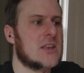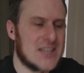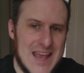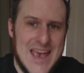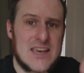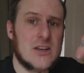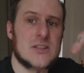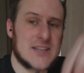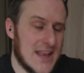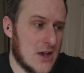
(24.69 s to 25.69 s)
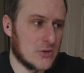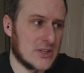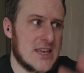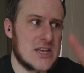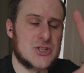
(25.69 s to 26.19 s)
Today, today
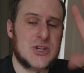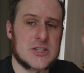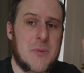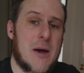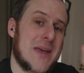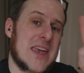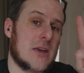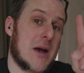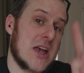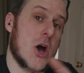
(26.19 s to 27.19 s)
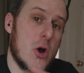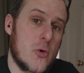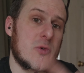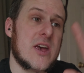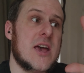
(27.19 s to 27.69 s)
only, is just about making my
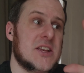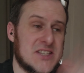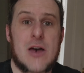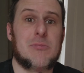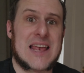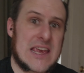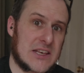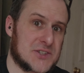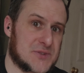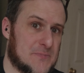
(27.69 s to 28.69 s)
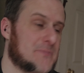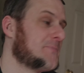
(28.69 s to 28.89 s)
own sound blankets.